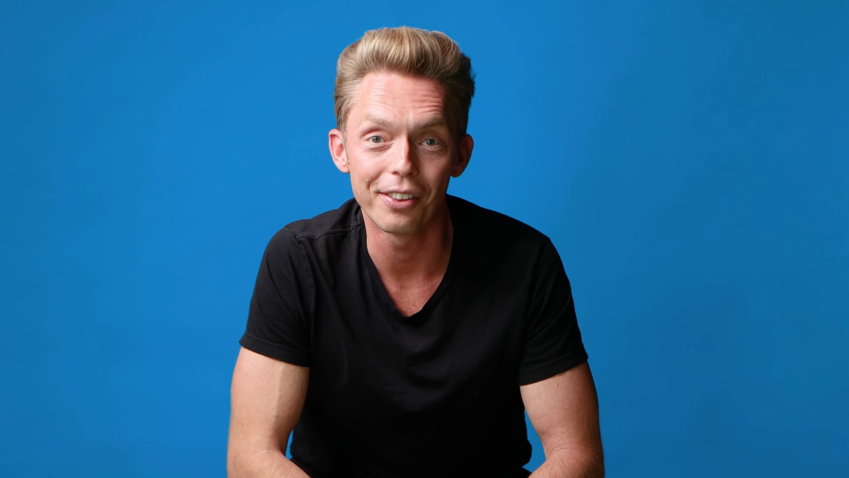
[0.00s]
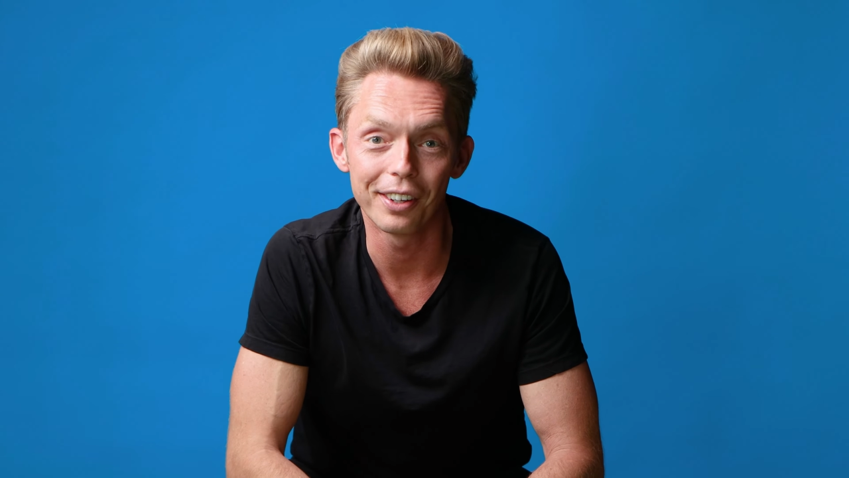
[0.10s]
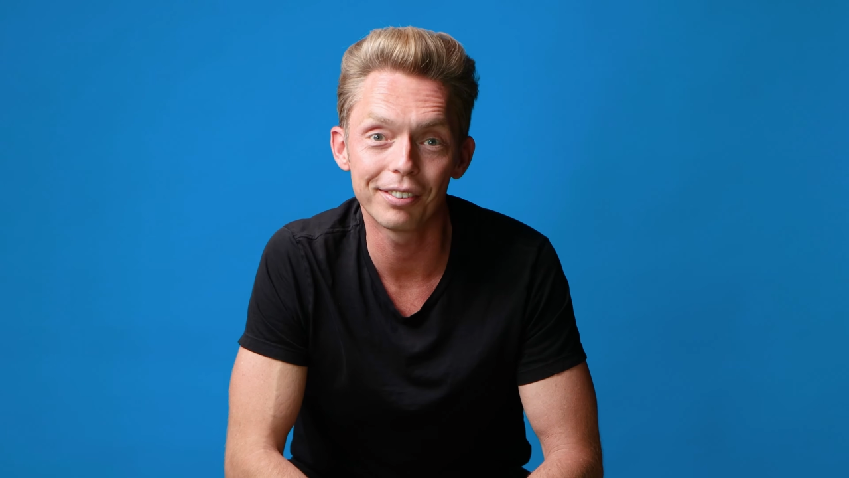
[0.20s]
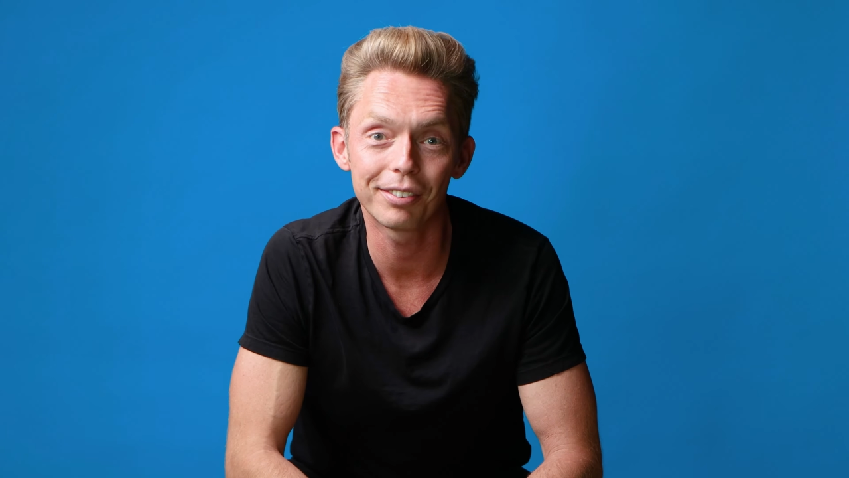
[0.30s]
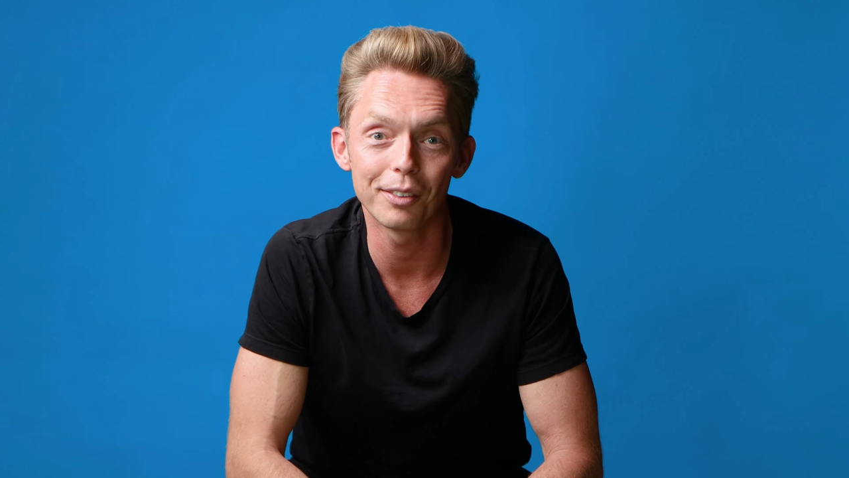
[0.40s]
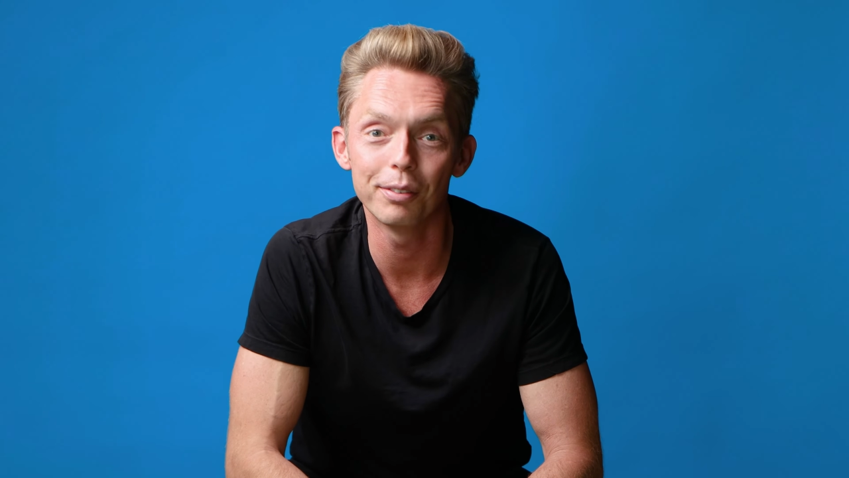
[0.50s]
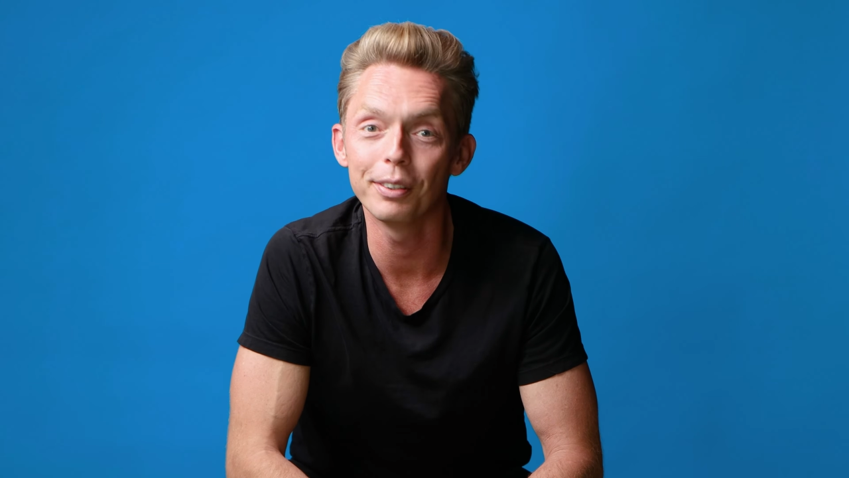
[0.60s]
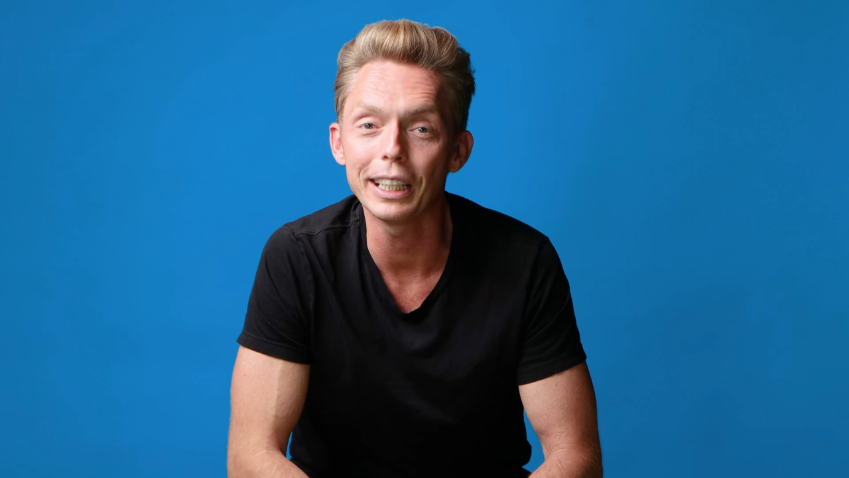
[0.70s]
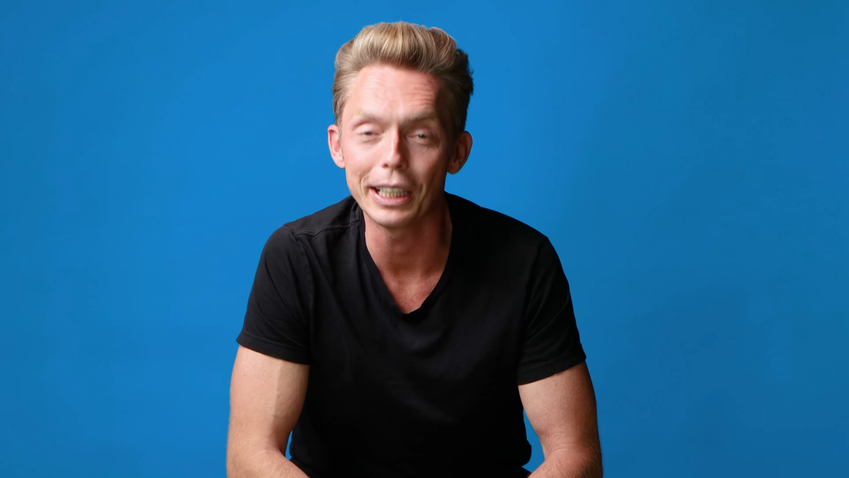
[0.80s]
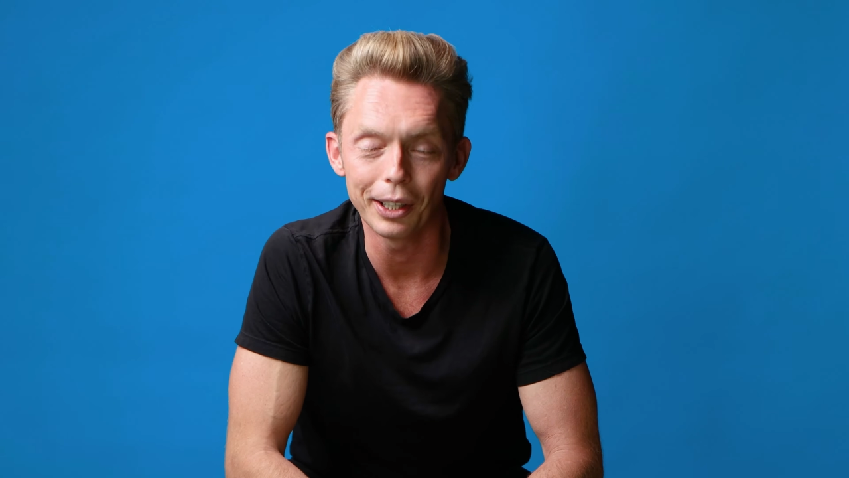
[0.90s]
this
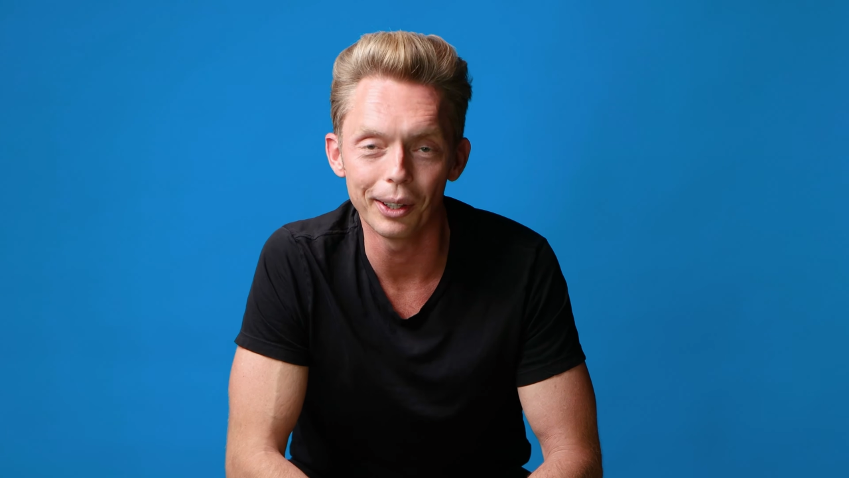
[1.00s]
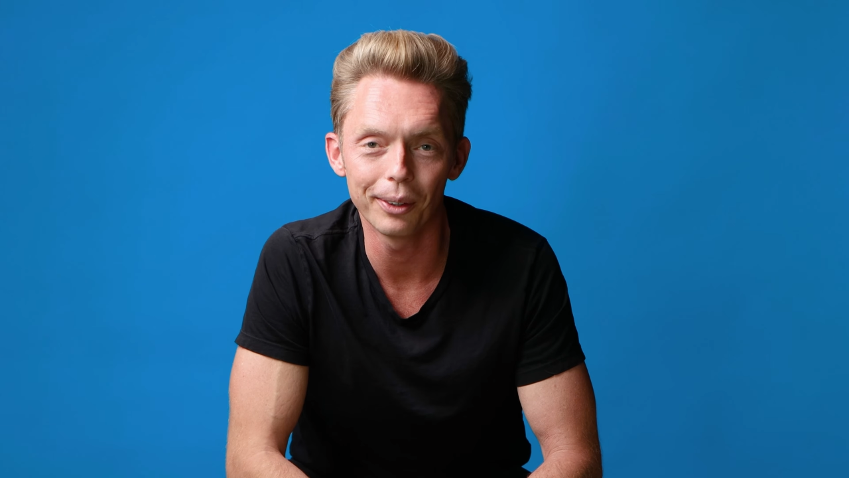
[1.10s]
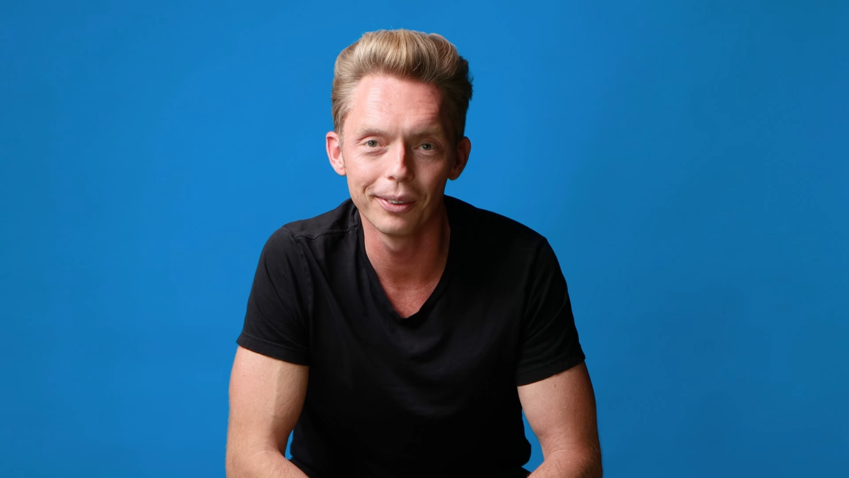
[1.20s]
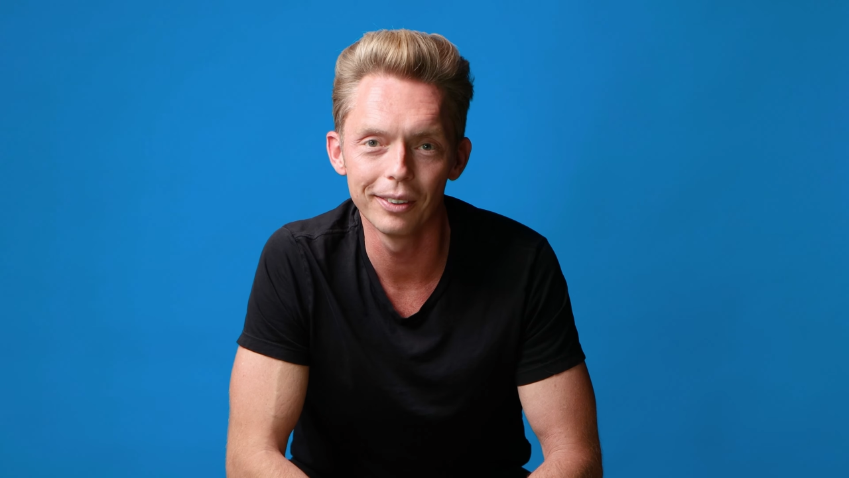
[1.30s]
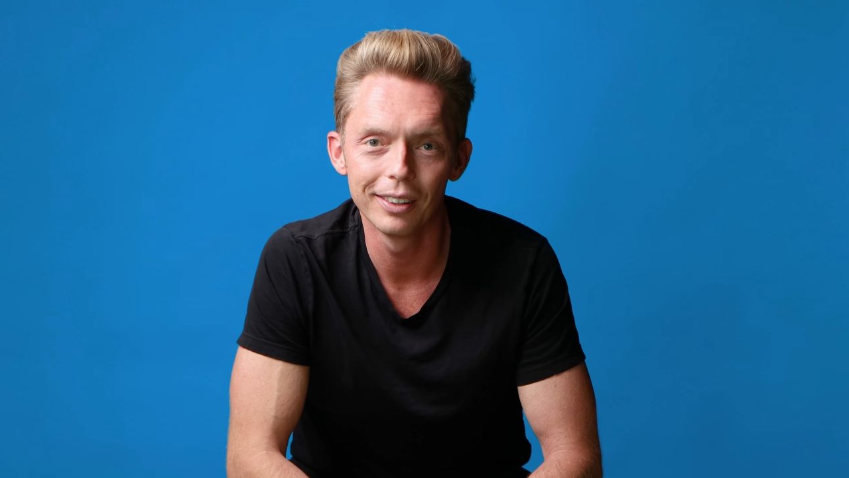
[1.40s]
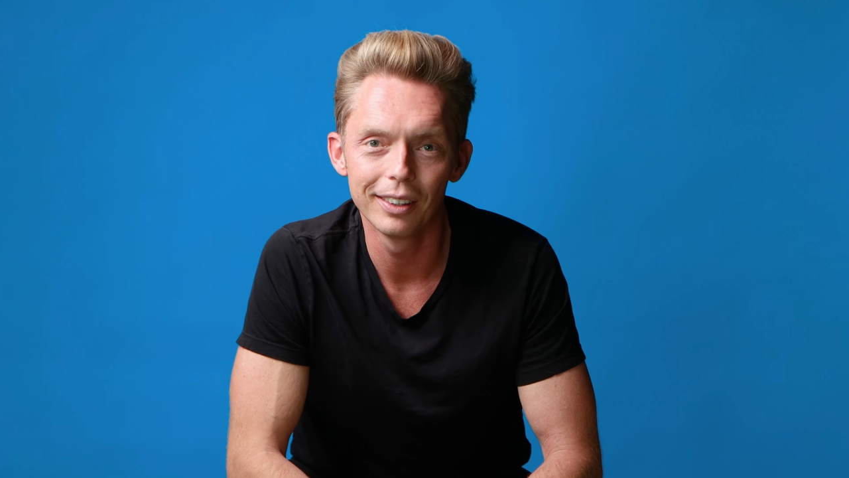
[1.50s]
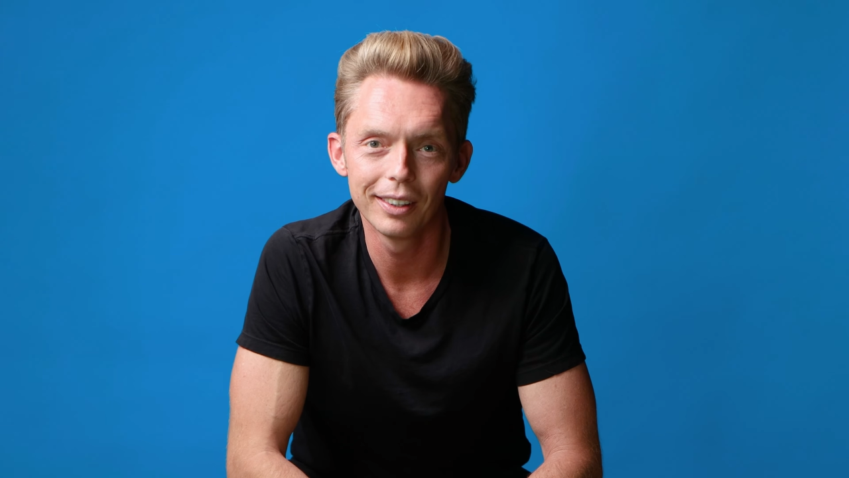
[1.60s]
video,